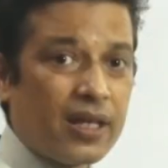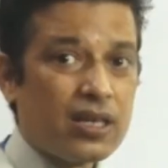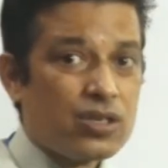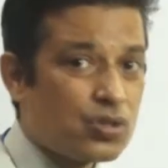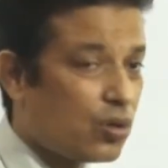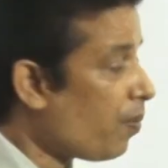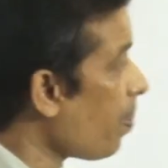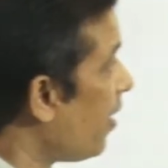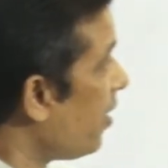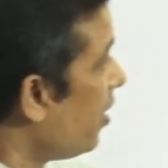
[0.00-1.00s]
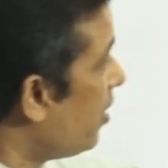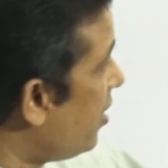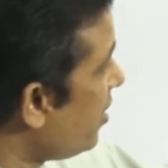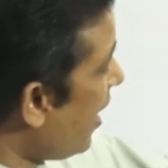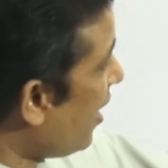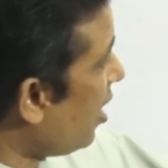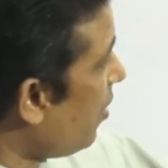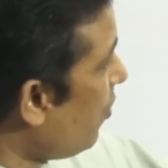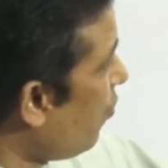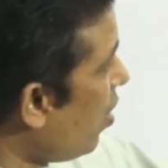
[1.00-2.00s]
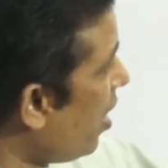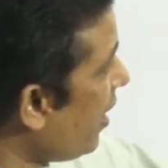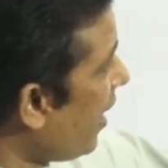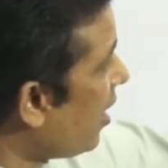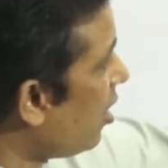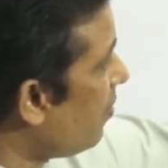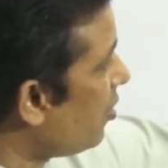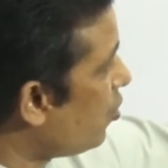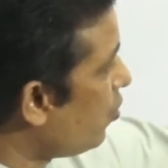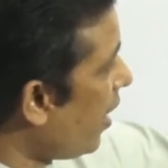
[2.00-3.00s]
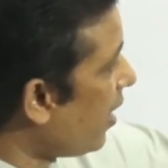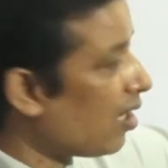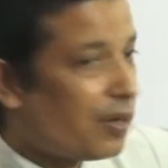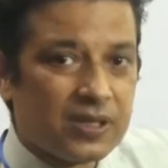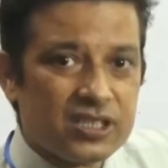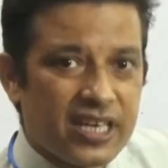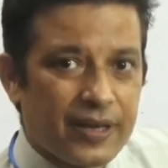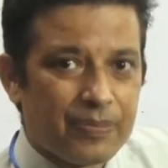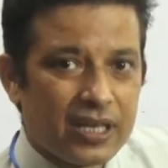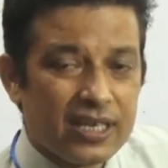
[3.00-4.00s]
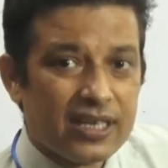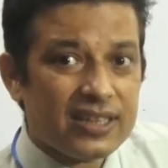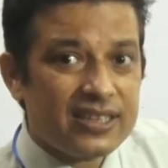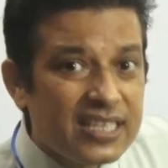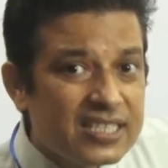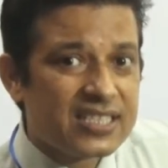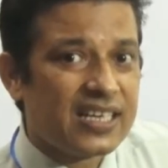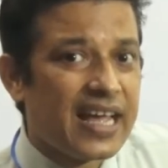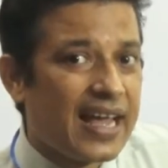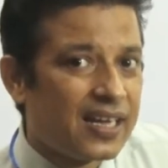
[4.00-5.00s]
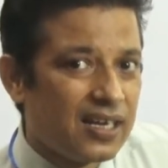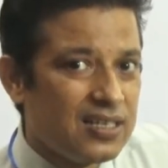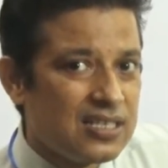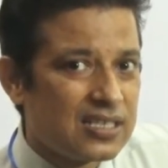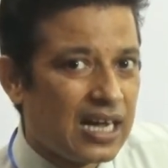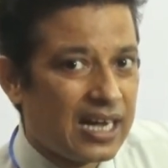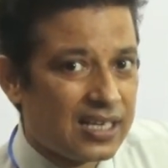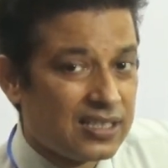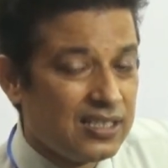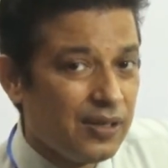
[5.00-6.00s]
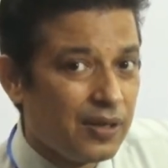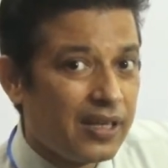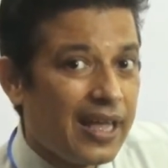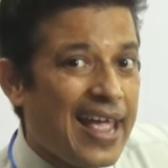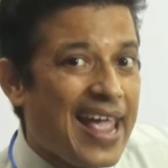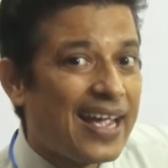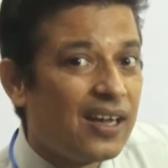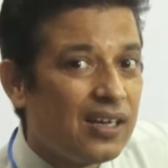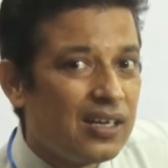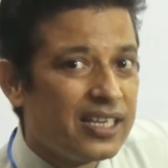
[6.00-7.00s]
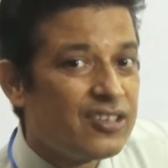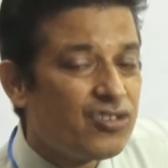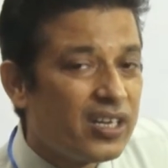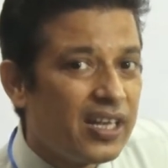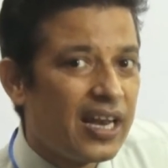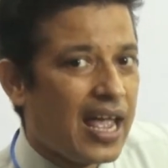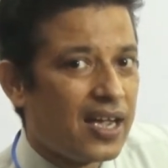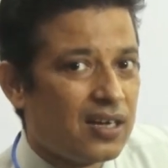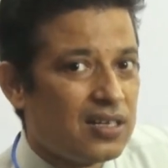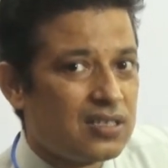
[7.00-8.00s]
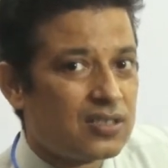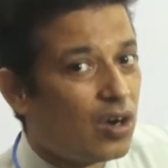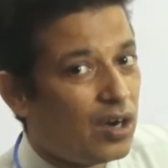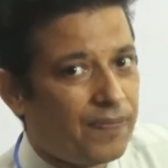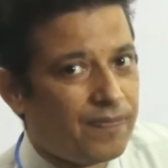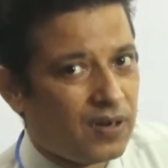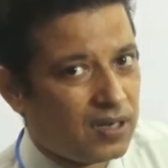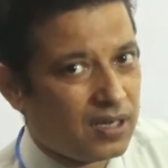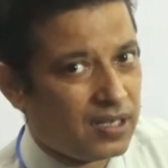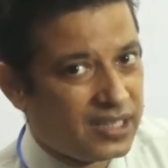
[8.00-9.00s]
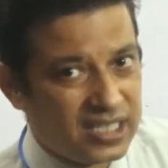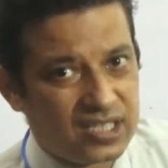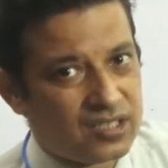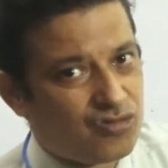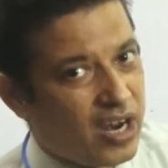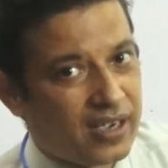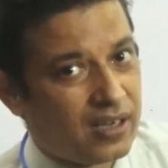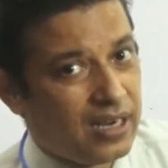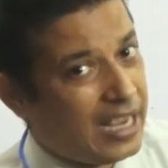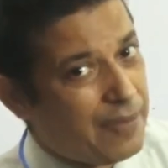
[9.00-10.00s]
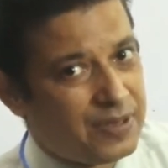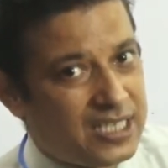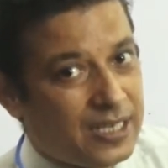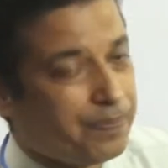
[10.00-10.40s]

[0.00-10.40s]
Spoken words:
So, this angle number 1, angle number 2, angle number 3, these three angles are the interior angles of this triangle ABC.